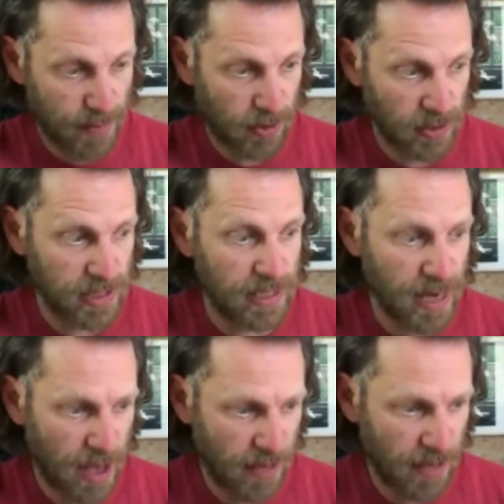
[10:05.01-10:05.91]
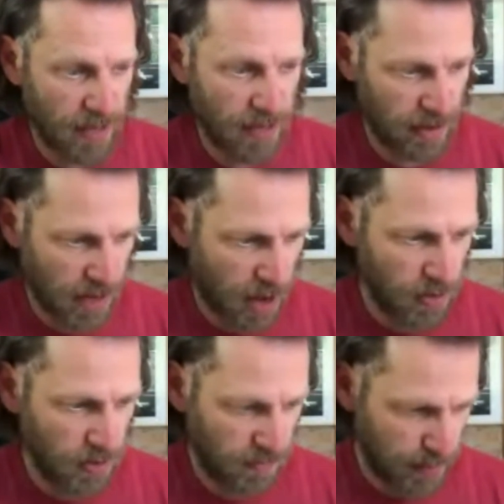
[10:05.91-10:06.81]
across another
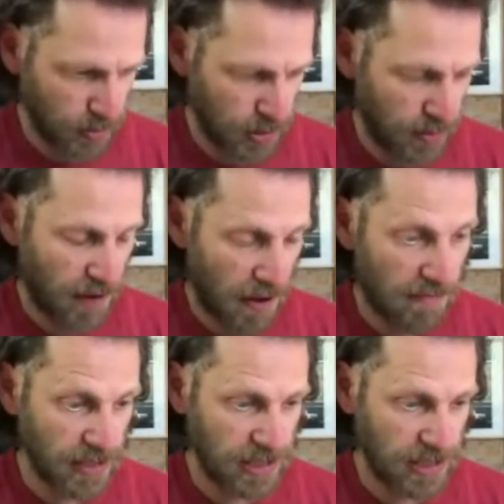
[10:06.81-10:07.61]
load of people doing very,